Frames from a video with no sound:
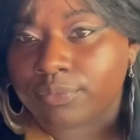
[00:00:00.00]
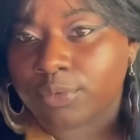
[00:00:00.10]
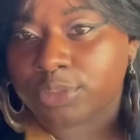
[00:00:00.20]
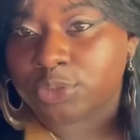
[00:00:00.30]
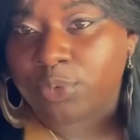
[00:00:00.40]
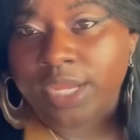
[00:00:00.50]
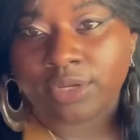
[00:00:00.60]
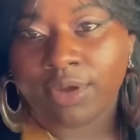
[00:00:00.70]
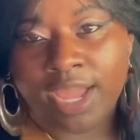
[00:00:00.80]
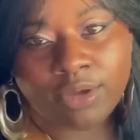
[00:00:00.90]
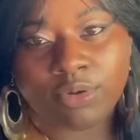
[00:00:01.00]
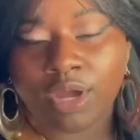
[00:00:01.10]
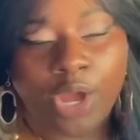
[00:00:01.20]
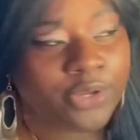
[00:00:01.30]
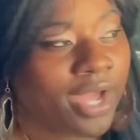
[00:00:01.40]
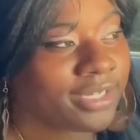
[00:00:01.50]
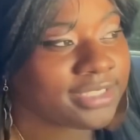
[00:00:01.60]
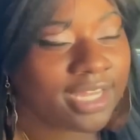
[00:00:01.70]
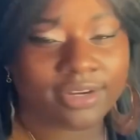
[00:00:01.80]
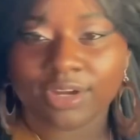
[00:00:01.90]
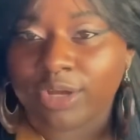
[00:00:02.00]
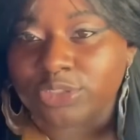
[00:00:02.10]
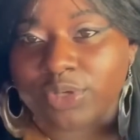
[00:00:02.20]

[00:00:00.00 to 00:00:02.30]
what you waiting on? I ain't gonna call you out because I done called